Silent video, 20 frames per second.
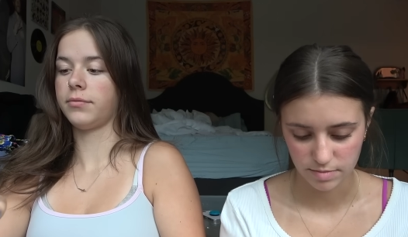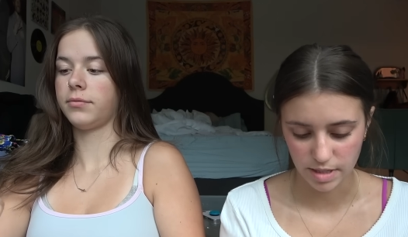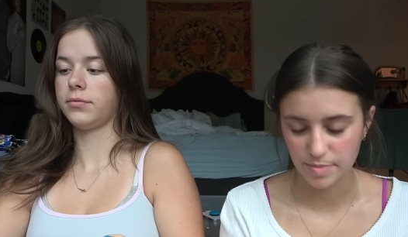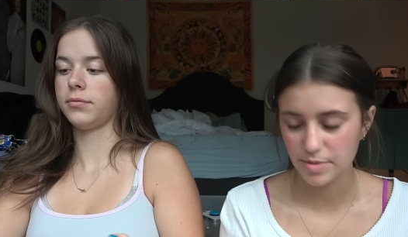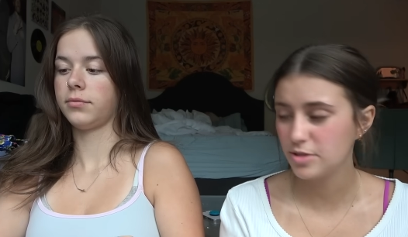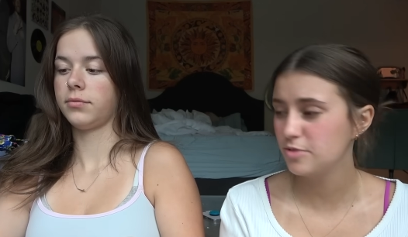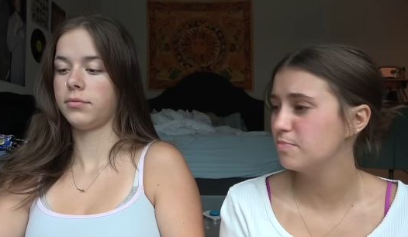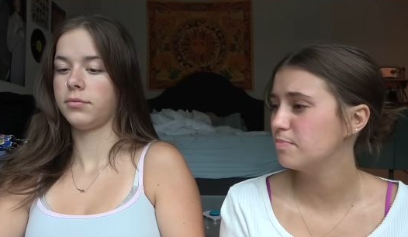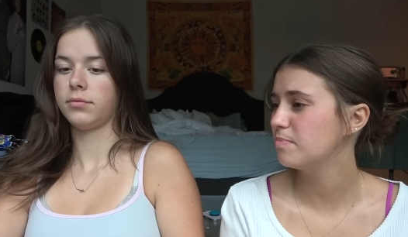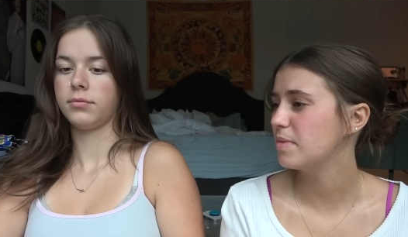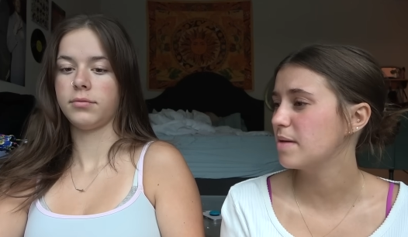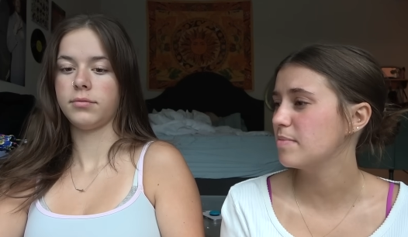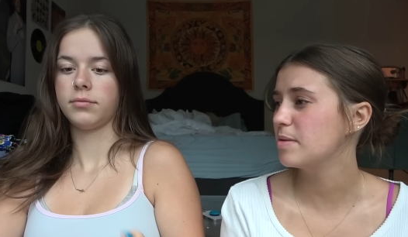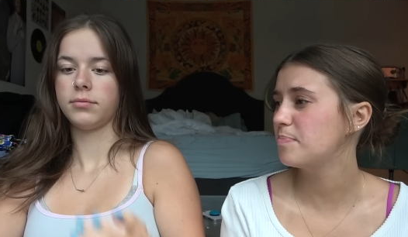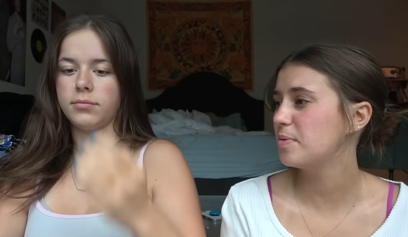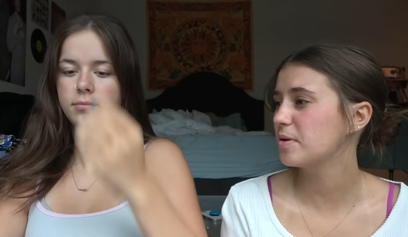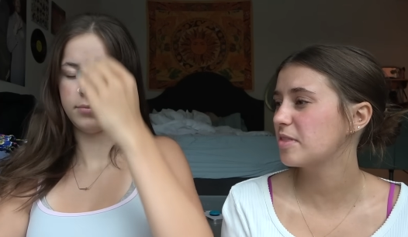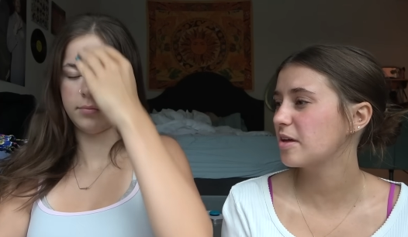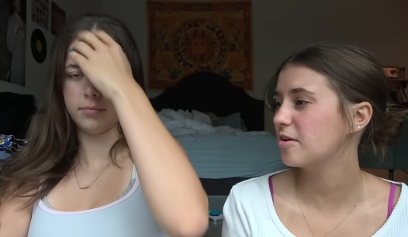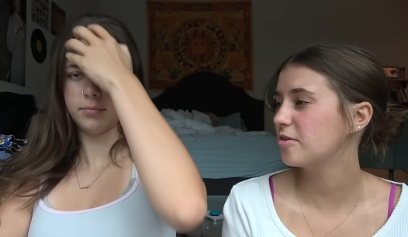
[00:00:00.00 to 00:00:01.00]
Speaker 1: Maybe
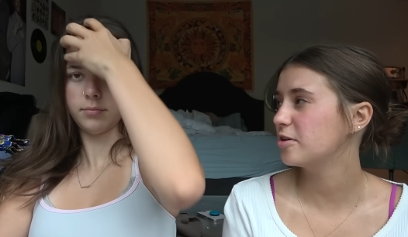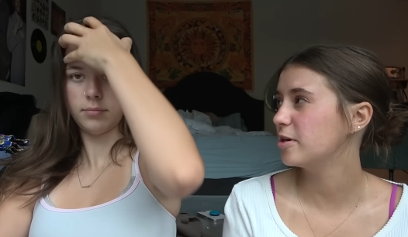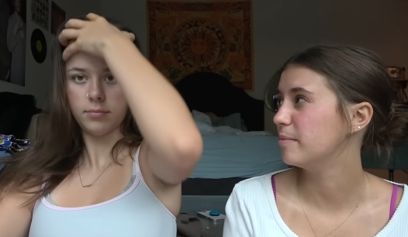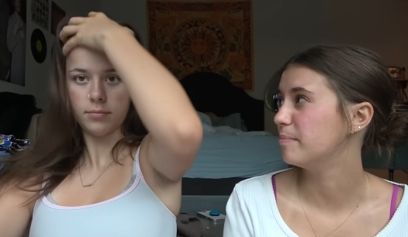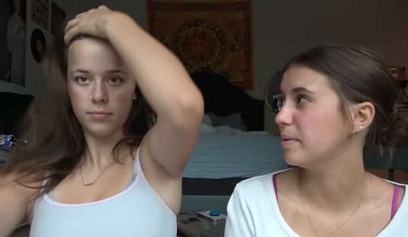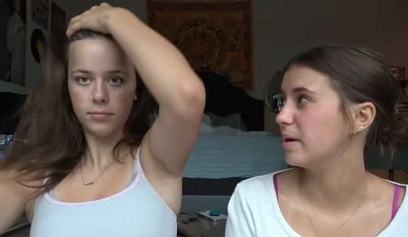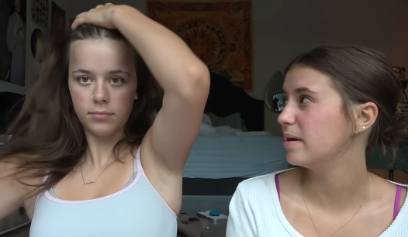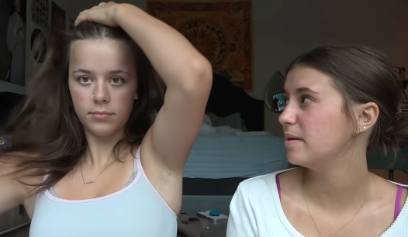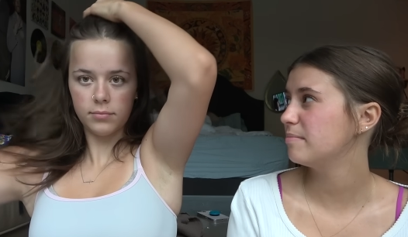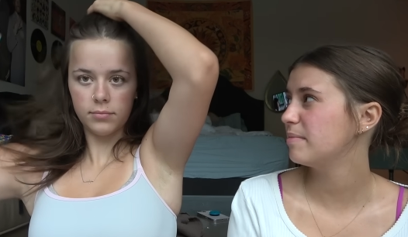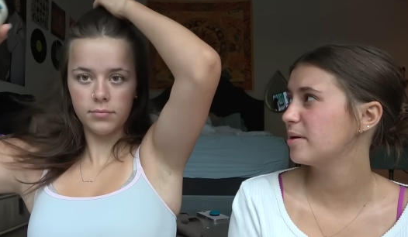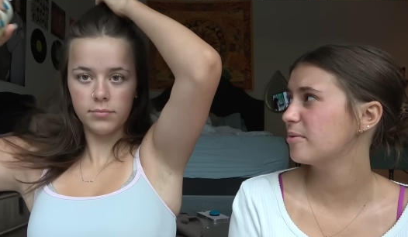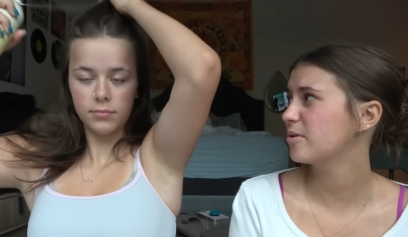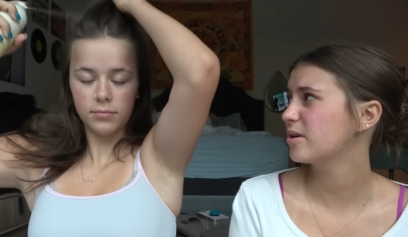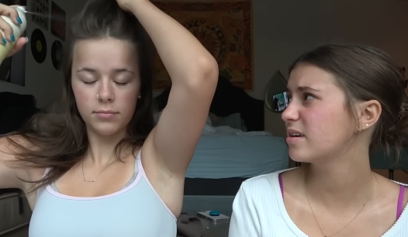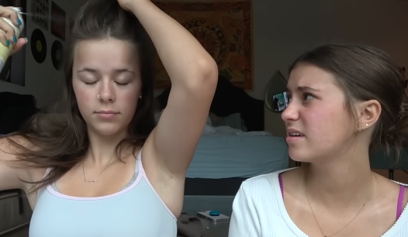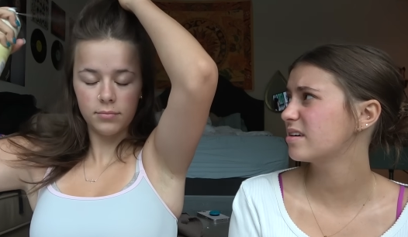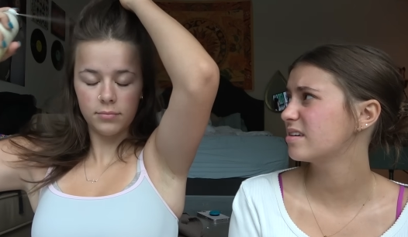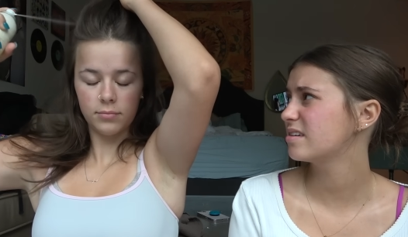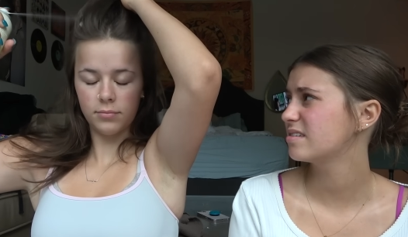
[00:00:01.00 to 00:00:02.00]
put that on your butt. It might work.